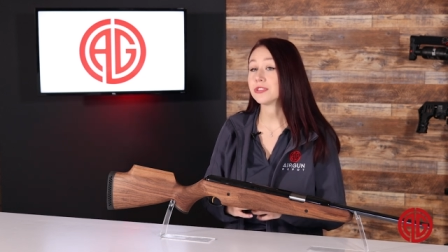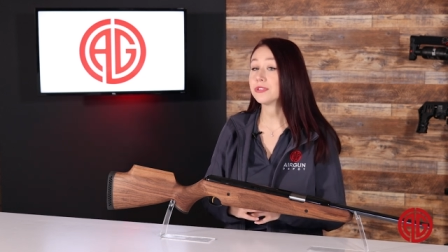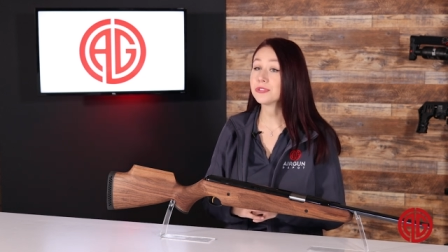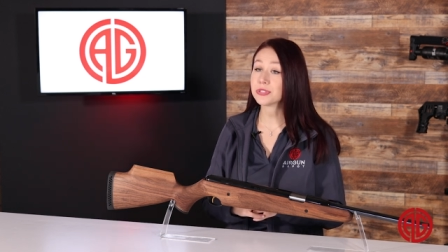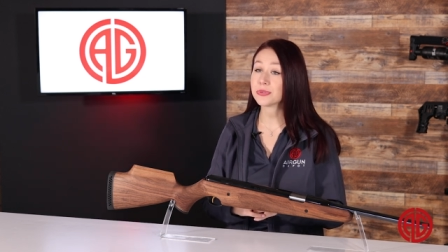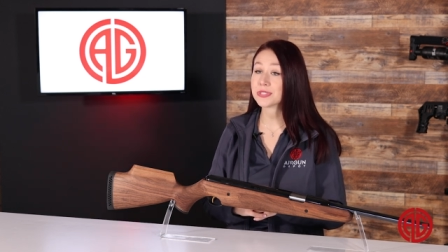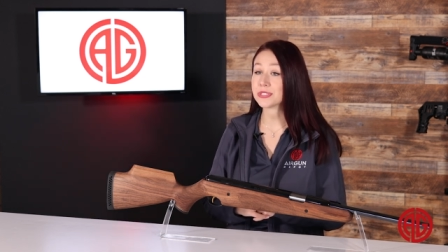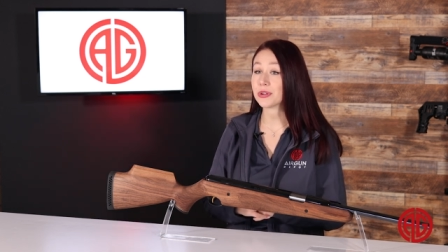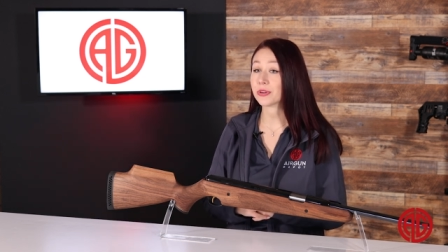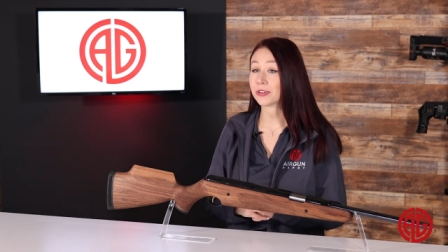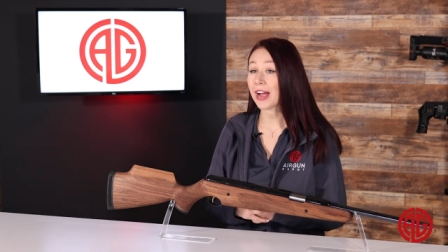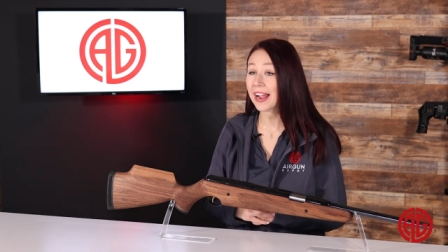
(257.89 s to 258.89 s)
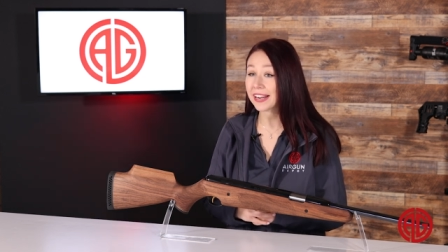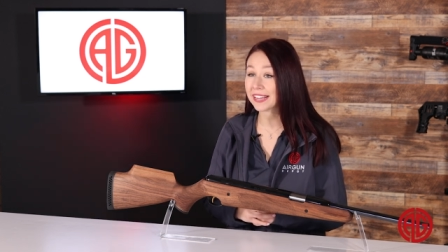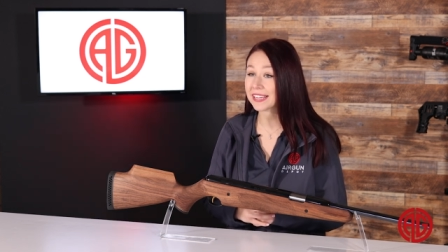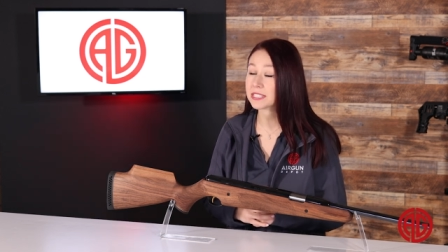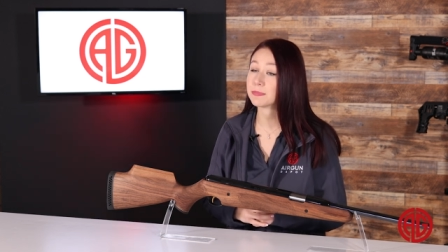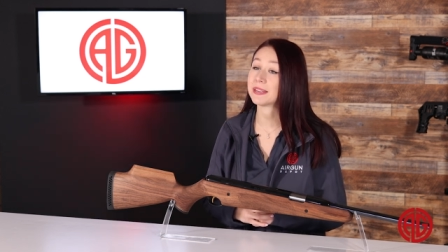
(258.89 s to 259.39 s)
due to its
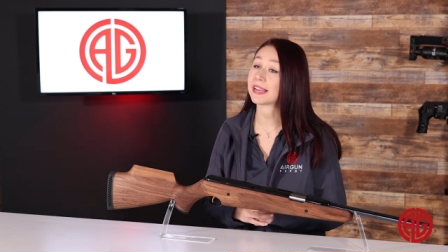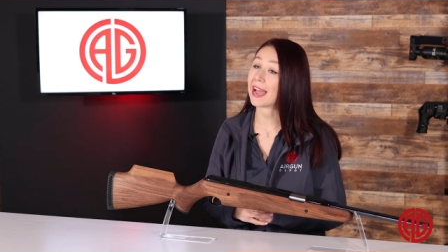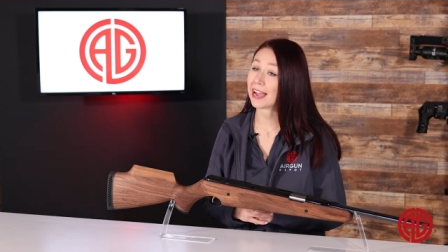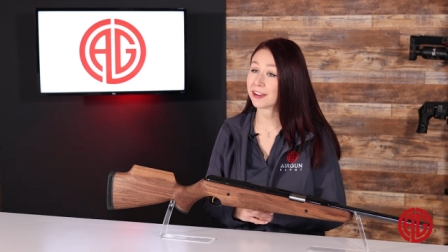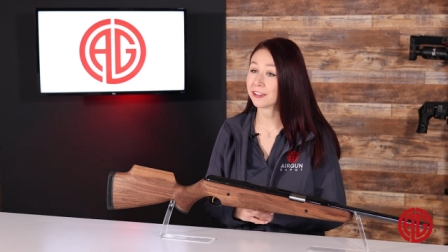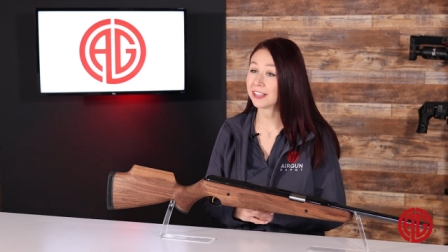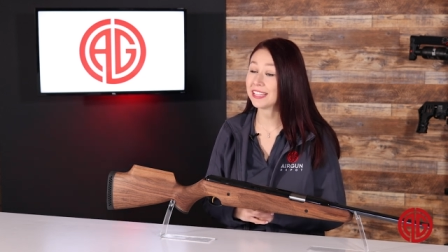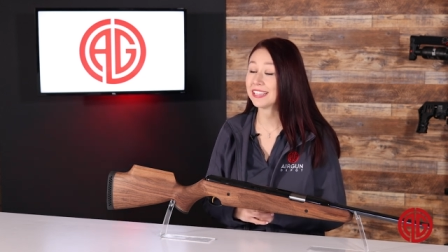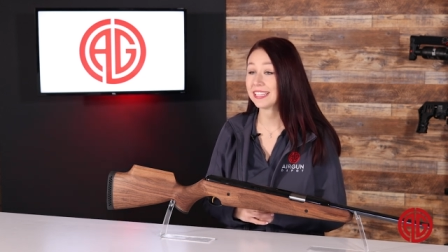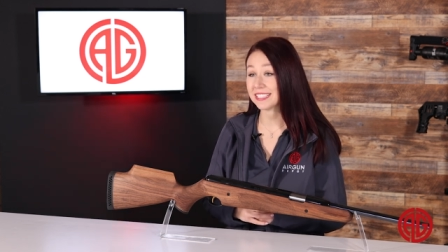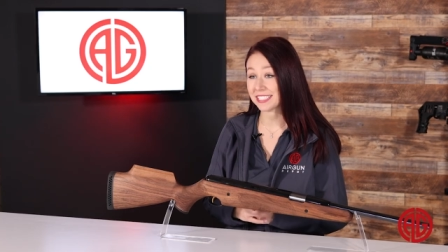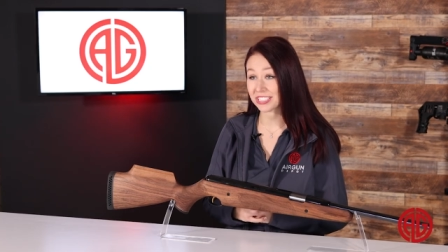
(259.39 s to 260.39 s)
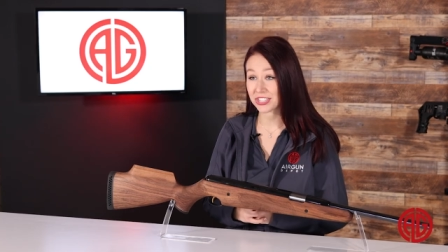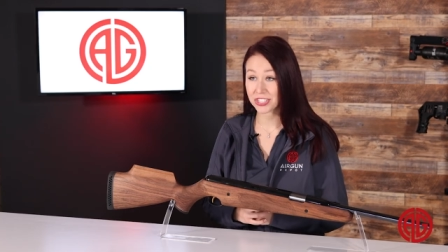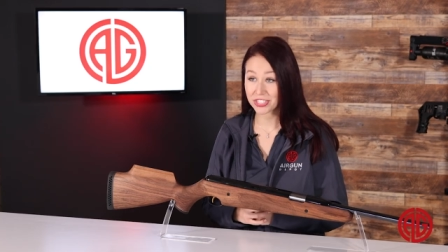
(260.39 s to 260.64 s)
notoriety as being accurate and easy to